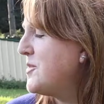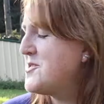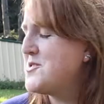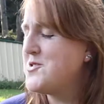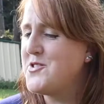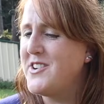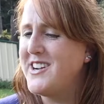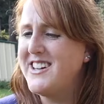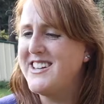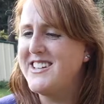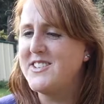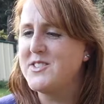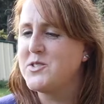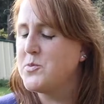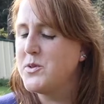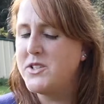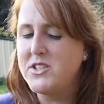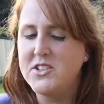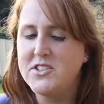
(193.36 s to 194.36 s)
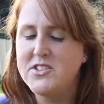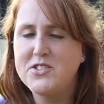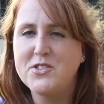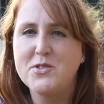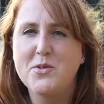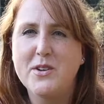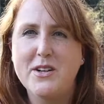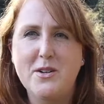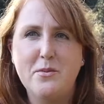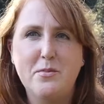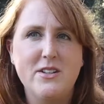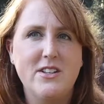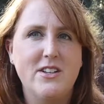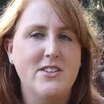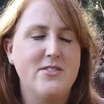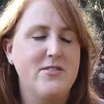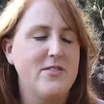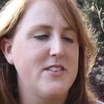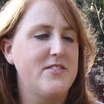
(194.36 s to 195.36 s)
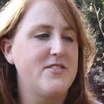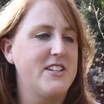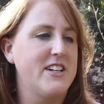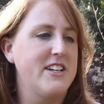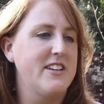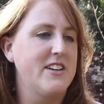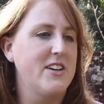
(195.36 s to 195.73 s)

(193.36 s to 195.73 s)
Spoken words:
Australians, we don't do well below 15